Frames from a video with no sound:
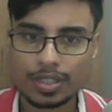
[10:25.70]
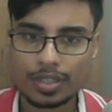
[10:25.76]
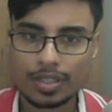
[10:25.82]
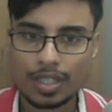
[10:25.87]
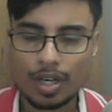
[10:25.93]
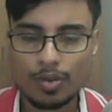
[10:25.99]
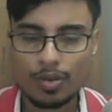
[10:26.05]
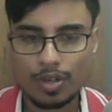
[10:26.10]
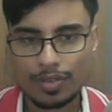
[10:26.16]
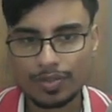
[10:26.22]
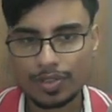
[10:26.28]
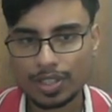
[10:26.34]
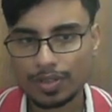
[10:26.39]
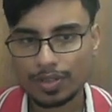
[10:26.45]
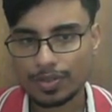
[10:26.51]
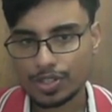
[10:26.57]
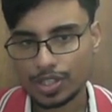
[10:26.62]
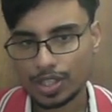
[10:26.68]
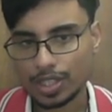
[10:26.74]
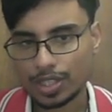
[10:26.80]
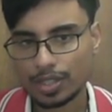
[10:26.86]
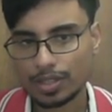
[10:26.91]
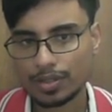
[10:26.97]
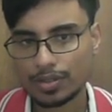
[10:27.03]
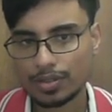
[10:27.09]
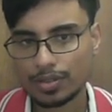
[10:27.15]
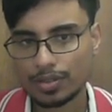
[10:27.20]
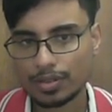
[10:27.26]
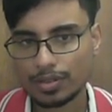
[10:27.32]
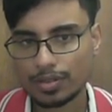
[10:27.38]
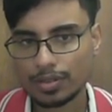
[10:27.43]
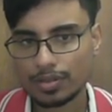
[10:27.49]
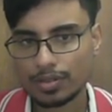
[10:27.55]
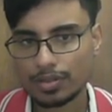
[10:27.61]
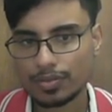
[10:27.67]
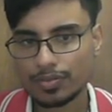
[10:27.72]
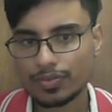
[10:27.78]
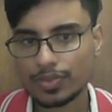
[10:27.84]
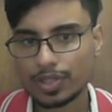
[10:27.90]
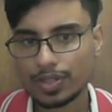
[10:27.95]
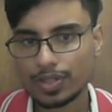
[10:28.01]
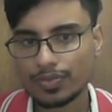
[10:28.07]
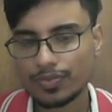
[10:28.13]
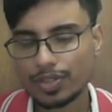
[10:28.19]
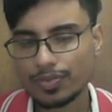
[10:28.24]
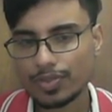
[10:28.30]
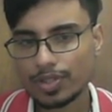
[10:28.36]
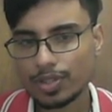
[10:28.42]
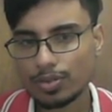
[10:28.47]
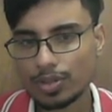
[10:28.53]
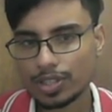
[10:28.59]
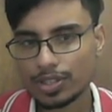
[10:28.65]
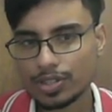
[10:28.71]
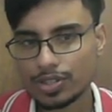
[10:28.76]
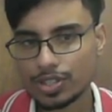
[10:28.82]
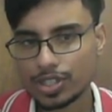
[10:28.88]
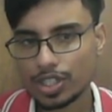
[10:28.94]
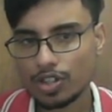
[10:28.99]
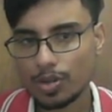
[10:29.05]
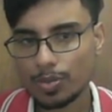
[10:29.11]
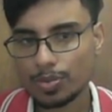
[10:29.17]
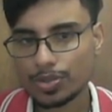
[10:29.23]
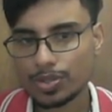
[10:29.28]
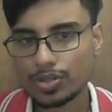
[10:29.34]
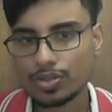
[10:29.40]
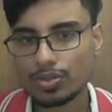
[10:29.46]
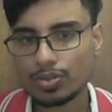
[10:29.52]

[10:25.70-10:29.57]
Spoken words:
How can we give a check? And when we look at the check options,